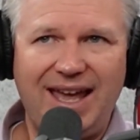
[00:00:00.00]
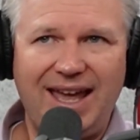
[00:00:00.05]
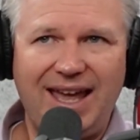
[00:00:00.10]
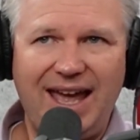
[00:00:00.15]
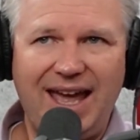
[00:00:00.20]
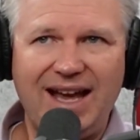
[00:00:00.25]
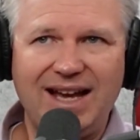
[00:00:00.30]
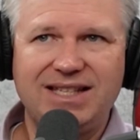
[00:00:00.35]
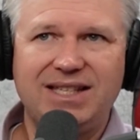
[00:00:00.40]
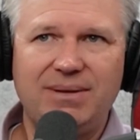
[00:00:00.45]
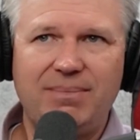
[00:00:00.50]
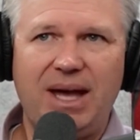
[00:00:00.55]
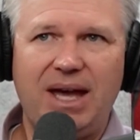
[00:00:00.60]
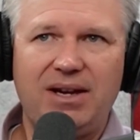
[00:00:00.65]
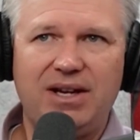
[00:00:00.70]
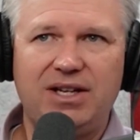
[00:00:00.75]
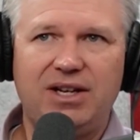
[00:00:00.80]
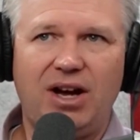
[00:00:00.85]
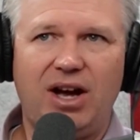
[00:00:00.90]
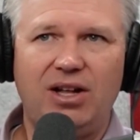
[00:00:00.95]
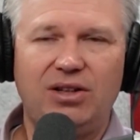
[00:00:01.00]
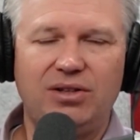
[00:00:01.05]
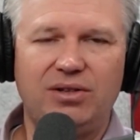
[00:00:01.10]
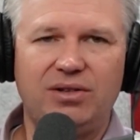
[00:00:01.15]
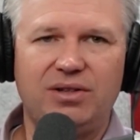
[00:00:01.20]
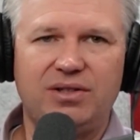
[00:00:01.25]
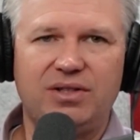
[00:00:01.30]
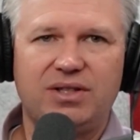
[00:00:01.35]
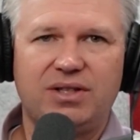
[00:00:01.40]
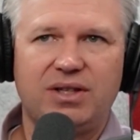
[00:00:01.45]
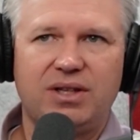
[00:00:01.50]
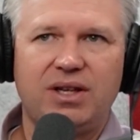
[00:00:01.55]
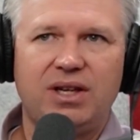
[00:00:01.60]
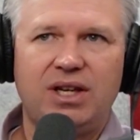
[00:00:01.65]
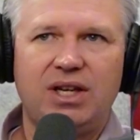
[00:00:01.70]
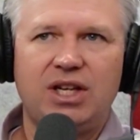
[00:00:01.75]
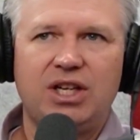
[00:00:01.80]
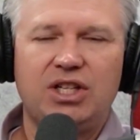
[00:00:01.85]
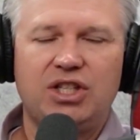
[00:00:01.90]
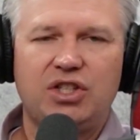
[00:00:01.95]
X amount of dollars.
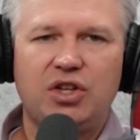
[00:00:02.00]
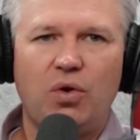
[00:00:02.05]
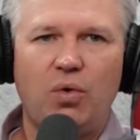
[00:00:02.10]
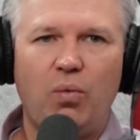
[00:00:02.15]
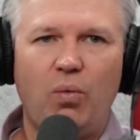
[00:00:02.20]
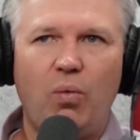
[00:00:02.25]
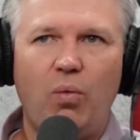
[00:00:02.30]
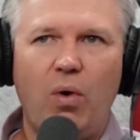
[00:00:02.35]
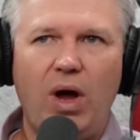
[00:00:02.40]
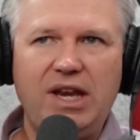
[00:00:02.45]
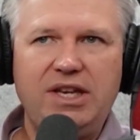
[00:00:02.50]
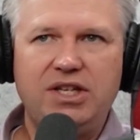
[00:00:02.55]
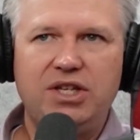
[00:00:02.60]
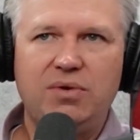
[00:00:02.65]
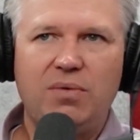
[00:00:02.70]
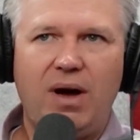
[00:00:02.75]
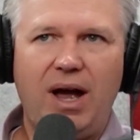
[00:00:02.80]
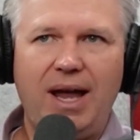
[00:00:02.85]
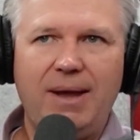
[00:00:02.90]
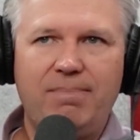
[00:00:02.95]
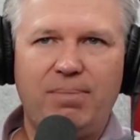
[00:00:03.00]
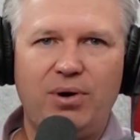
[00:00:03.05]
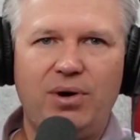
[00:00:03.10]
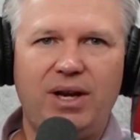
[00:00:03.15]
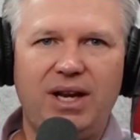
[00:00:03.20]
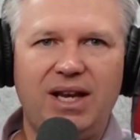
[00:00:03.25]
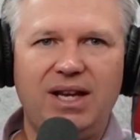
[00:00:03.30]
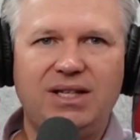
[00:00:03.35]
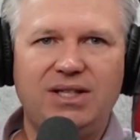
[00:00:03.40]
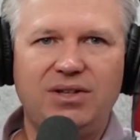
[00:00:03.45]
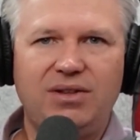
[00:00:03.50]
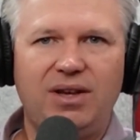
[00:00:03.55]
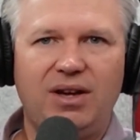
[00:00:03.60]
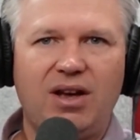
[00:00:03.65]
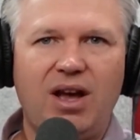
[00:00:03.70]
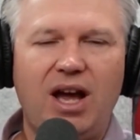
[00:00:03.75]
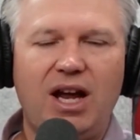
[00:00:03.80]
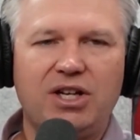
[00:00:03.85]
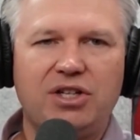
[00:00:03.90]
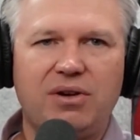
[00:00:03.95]
So what do I put into the
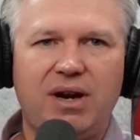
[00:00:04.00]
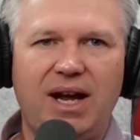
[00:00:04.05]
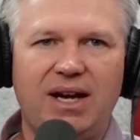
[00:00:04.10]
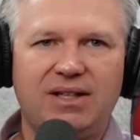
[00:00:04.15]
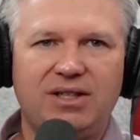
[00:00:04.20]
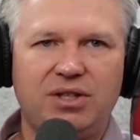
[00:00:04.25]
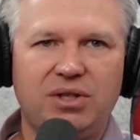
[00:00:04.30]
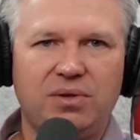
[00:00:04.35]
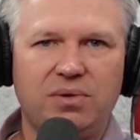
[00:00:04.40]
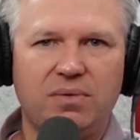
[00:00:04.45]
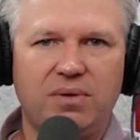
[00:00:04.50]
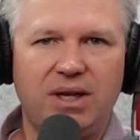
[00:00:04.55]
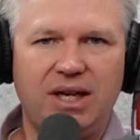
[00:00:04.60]
contract to